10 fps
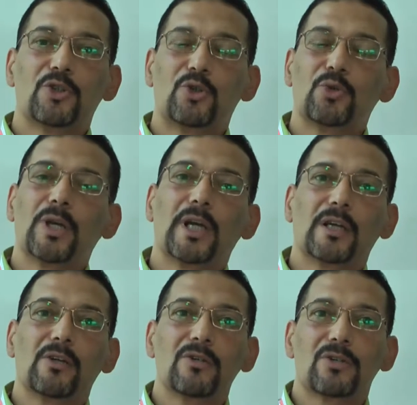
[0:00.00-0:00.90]
to
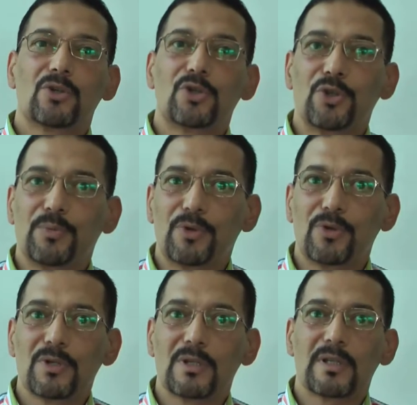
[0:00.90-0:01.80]
diagnose
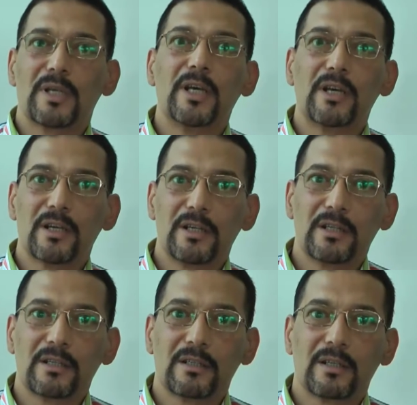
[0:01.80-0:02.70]
osteoporosis early
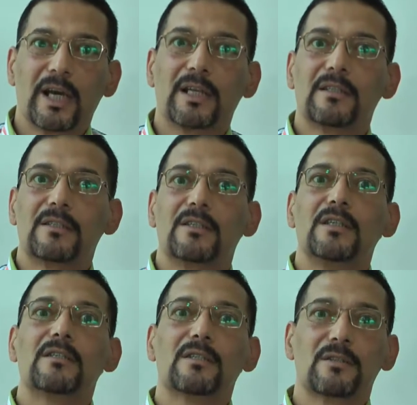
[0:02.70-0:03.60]
and
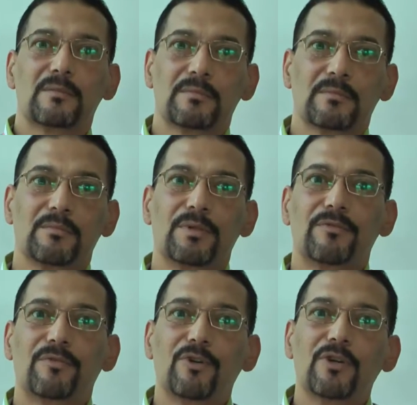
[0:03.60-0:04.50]
treat it
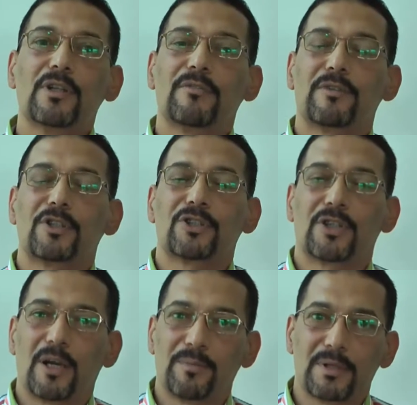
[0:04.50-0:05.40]
before the fracture
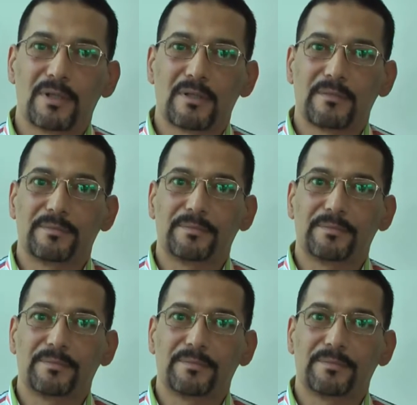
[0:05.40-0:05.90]
happens.